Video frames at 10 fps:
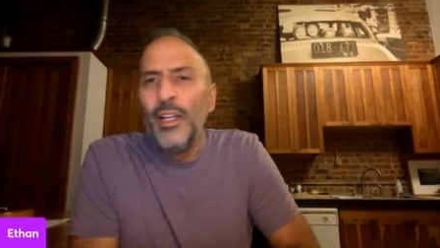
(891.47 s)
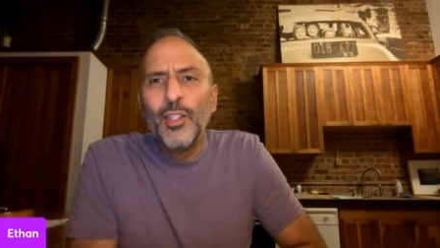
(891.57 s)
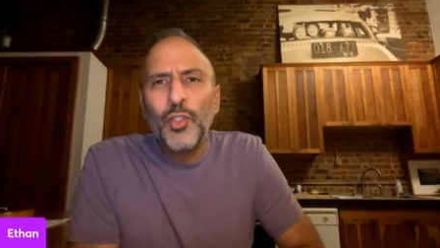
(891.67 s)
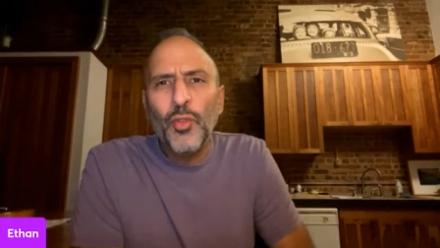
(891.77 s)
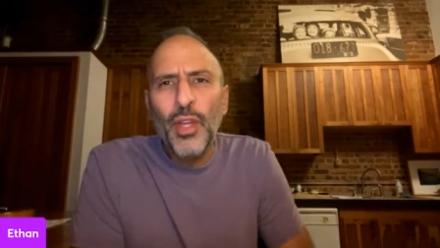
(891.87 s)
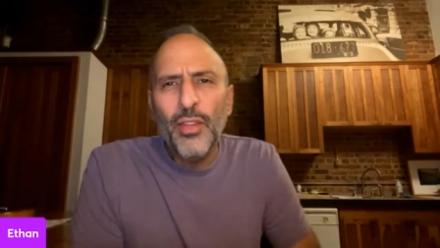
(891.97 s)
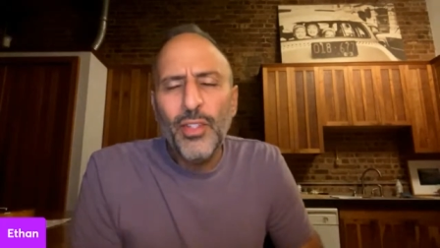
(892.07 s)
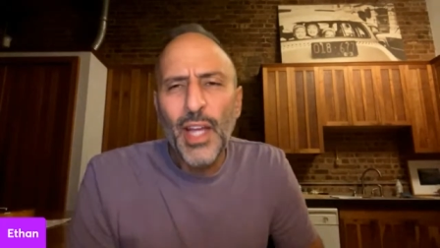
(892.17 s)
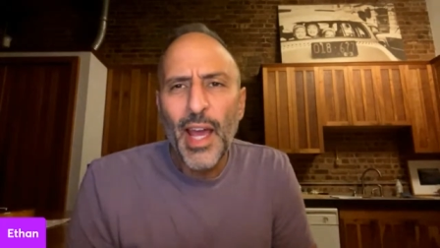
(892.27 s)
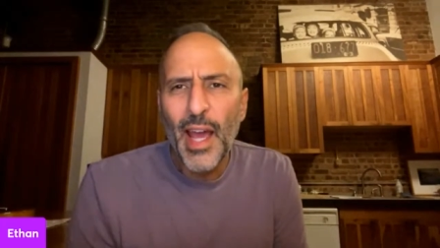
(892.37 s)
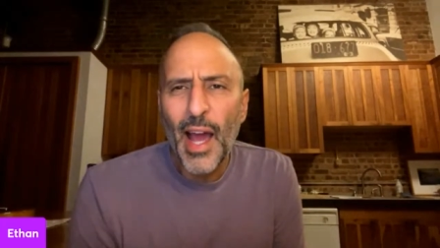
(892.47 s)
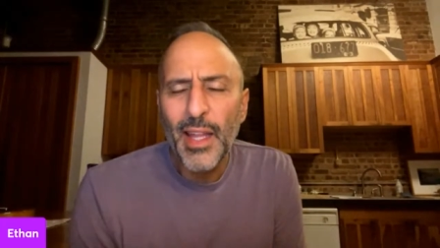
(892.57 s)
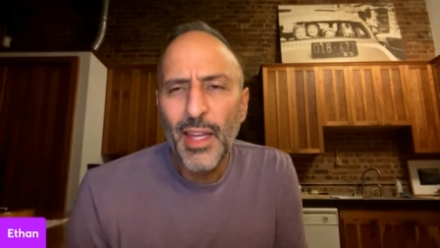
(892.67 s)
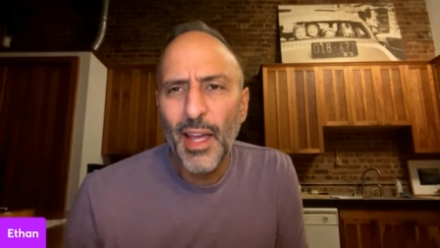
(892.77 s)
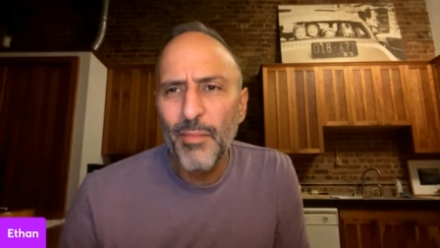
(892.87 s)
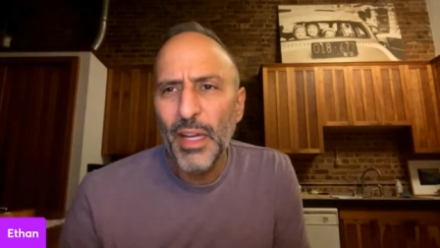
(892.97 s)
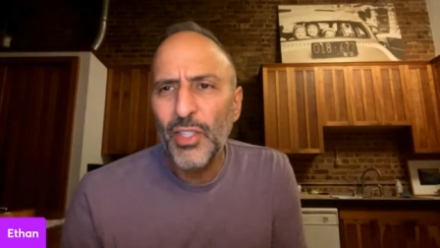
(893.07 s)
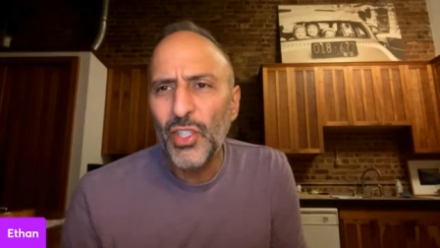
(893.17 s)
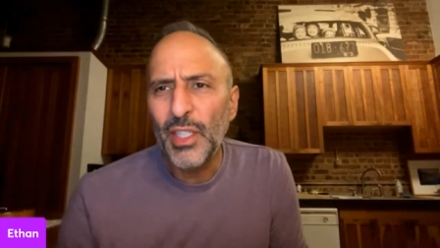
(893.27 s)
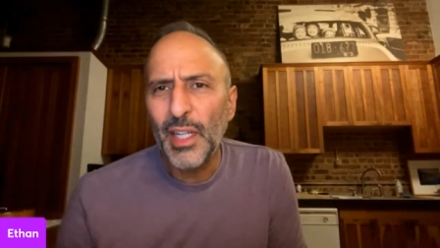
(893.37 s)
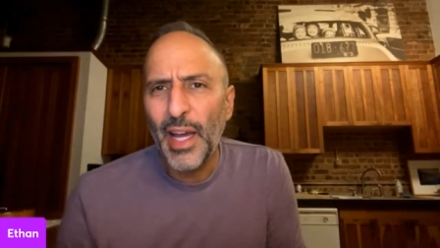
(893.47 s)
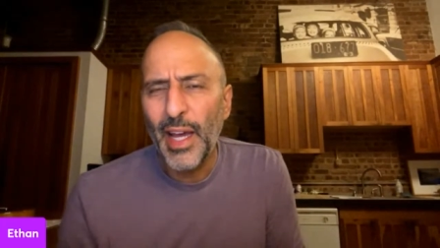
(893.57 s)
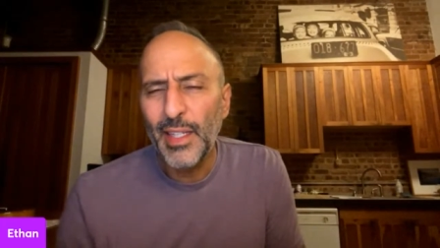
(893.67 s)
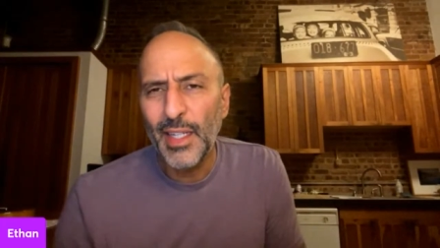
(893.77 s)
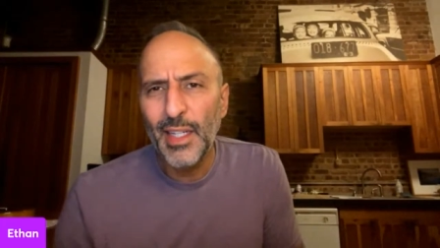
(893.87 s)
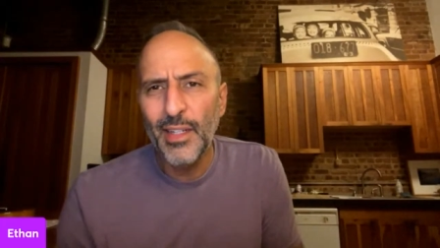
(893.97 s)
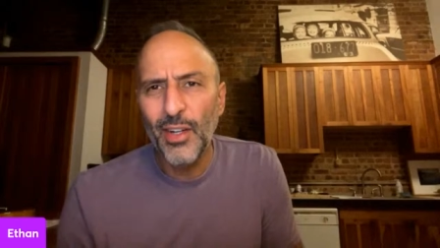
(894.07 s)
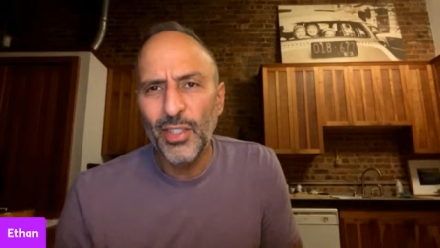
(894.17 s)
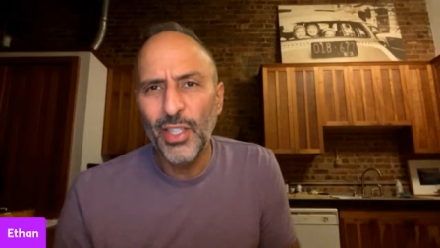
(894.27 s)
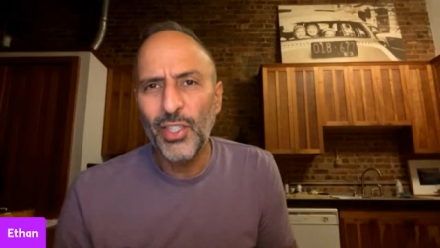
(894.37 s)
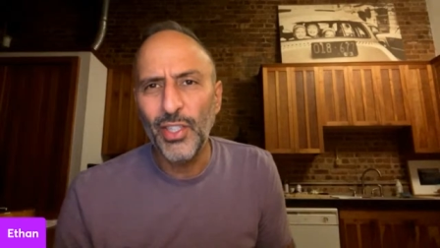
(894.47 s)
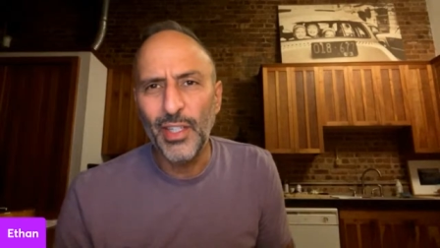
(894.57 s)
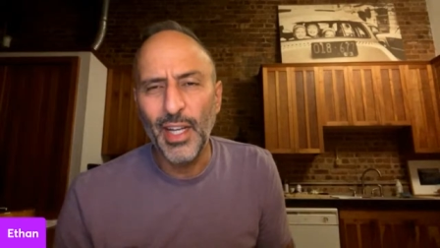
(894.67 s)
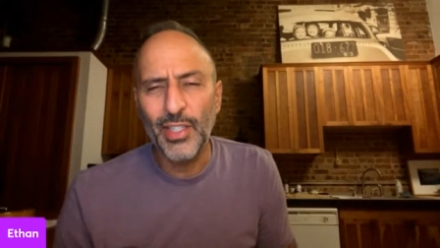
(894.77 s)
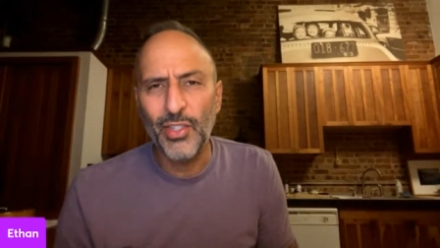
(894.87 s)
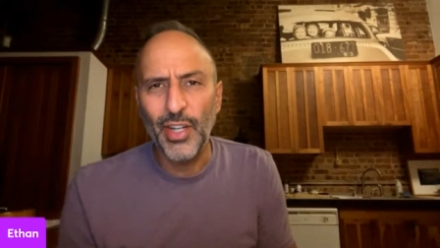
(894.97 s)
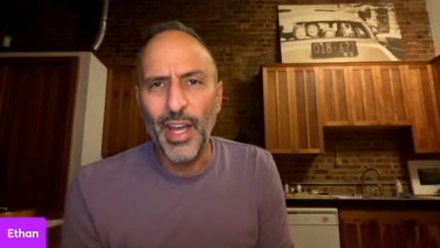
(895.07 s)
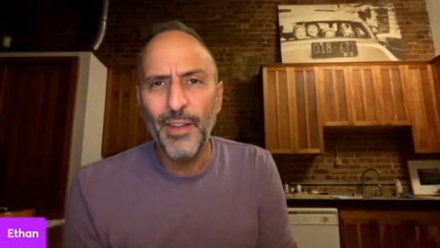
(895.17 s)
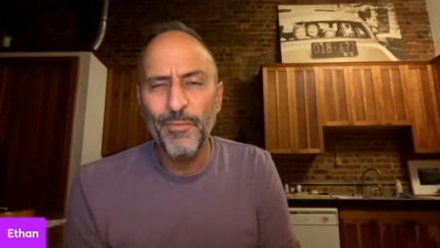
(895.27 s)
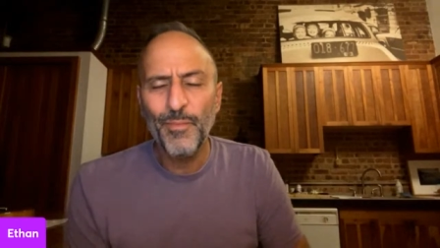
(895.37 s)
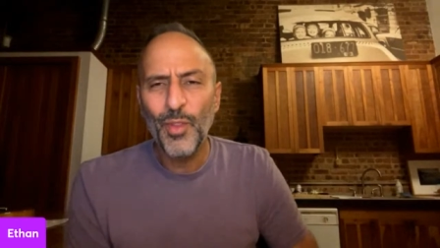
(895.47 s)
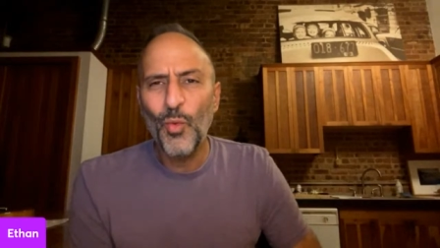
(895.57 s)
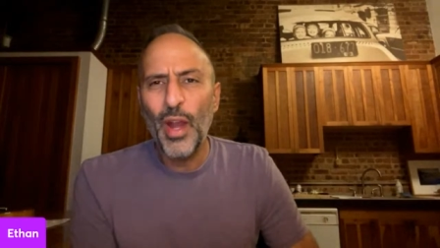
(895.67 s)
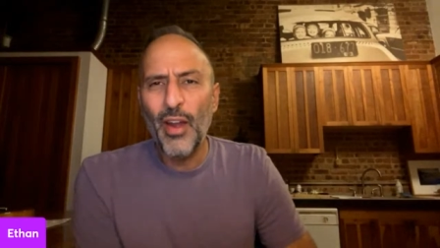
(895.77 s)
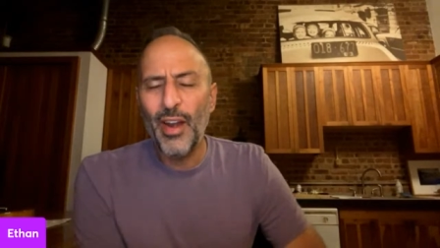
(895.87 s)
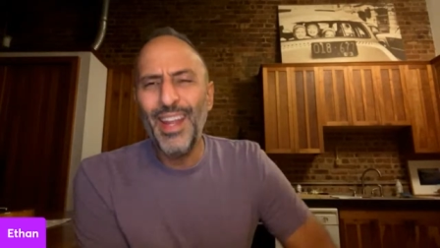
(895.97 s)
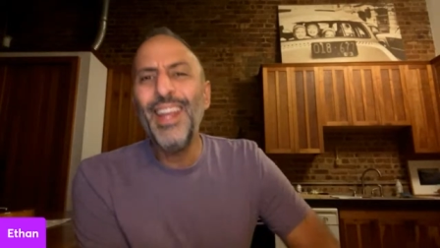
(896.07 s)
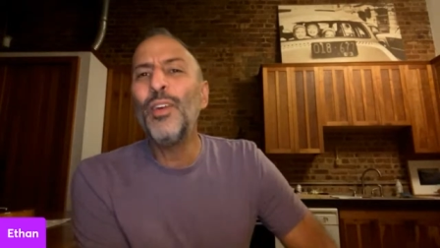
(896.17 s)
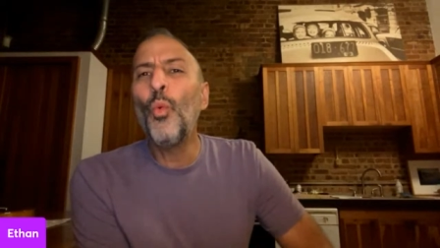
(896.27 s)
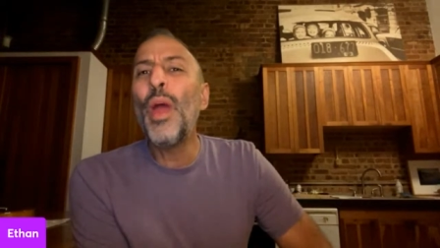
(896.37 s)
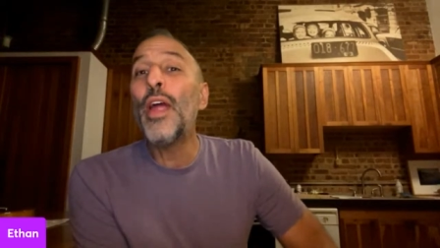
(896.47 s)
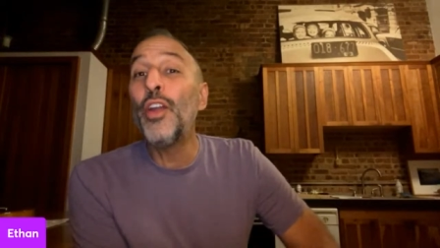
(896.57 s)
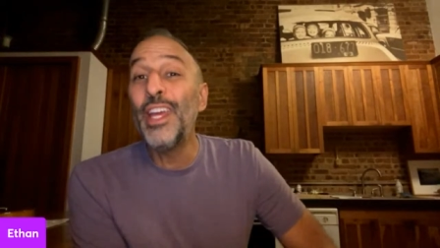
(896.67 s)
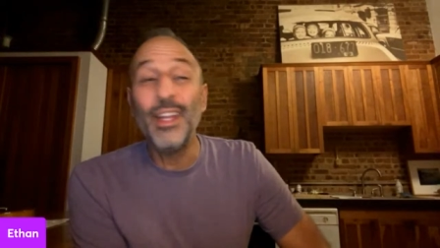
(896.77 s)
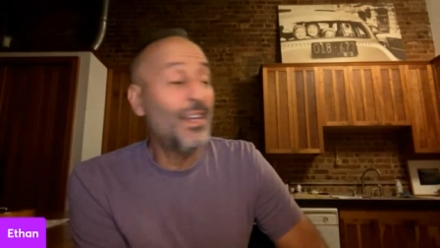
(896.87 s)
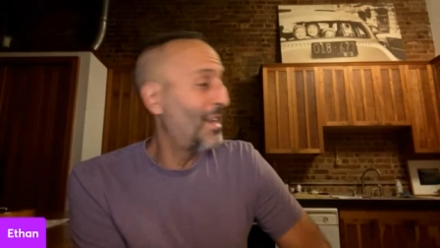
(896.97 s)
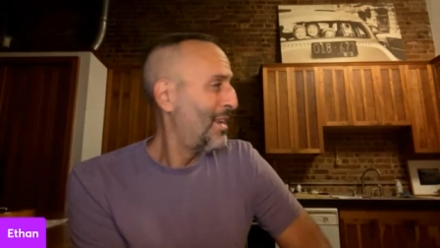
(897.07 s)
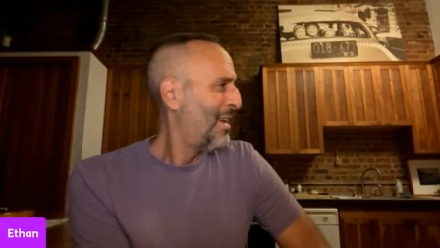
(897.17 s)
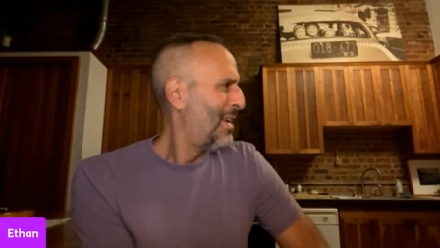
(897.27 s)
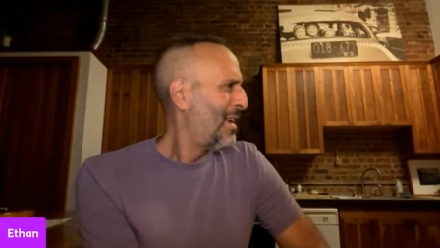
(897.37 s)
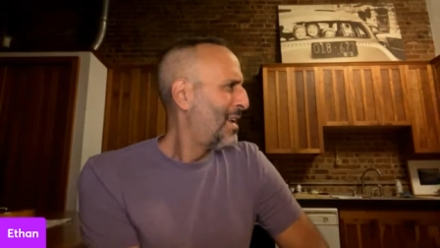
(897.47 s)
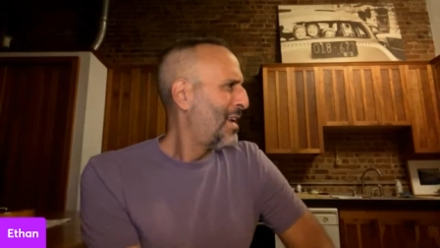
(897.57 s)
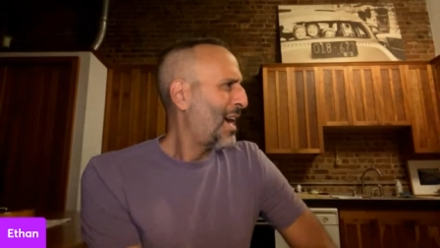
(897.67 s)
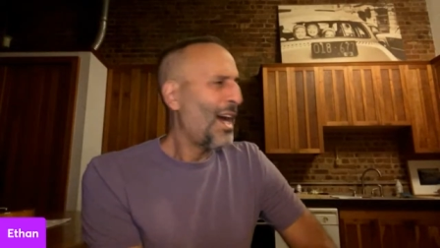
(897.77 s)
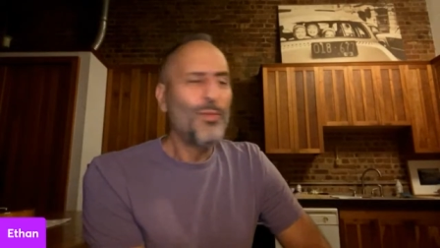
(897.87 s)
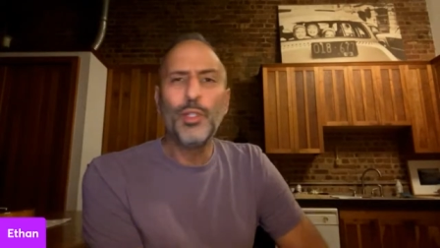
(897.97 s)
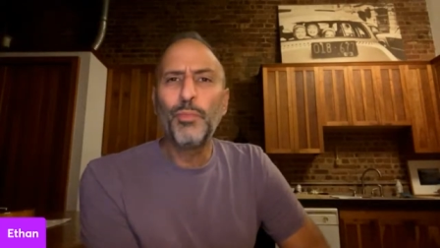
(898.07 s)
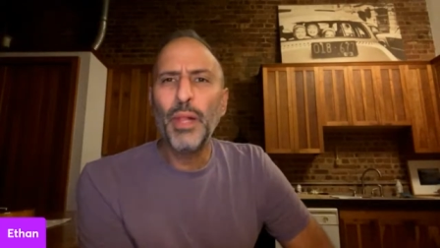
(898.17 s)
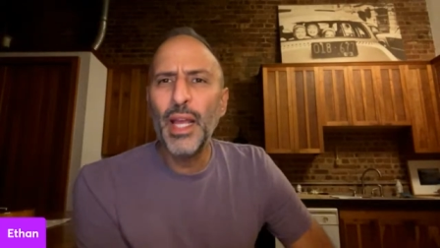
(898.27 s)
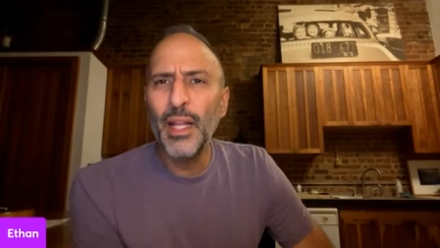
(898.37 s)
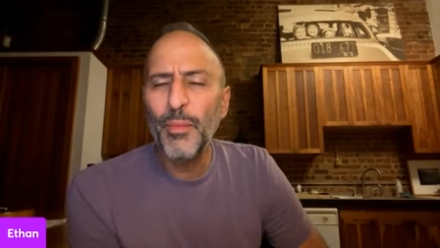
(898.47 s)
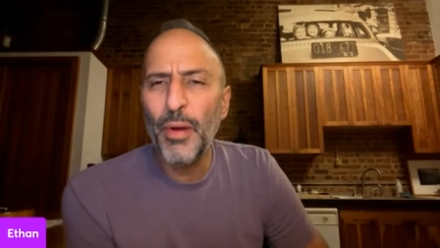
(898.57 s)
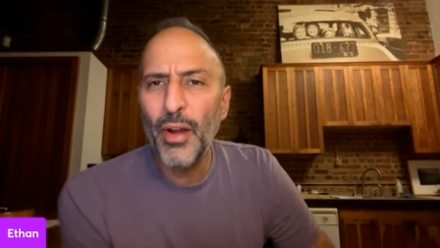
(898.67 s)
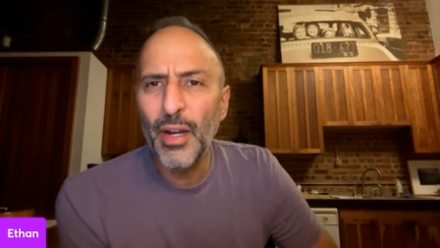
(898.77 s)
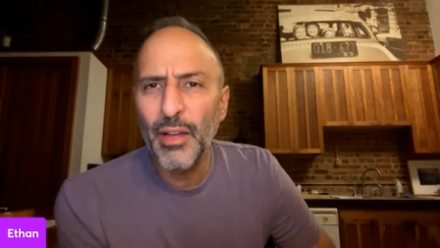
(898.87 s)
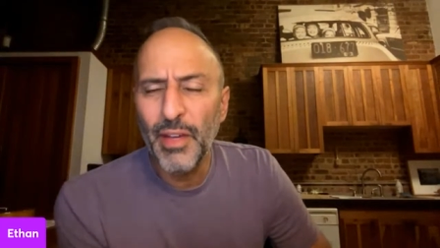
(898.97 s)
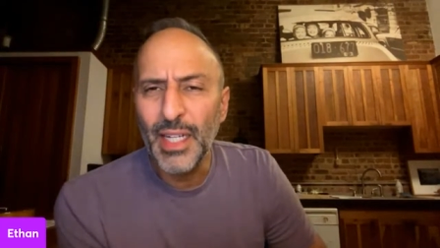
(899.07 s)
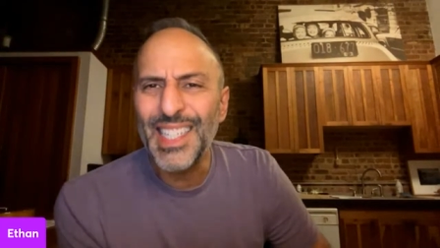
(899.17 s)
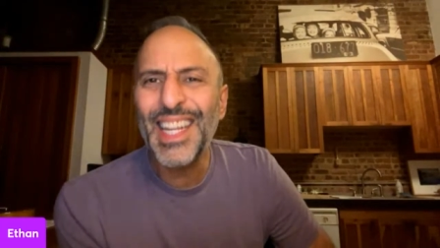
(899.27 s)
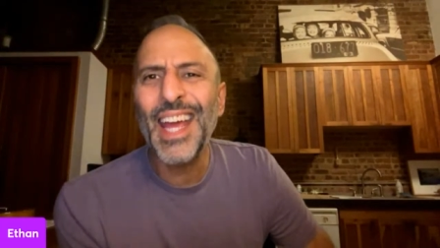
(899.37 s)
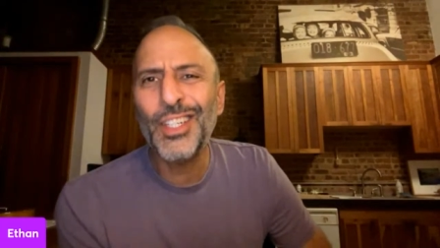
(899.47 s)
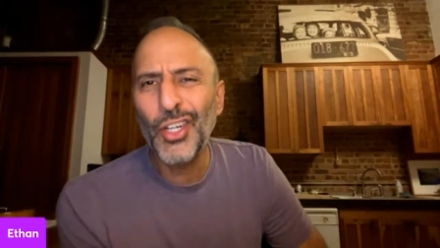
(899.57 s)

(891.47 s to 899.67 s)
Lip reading: So the other day, I think I mentioned I did an audition yesterday wherein I was playing the part of a sketch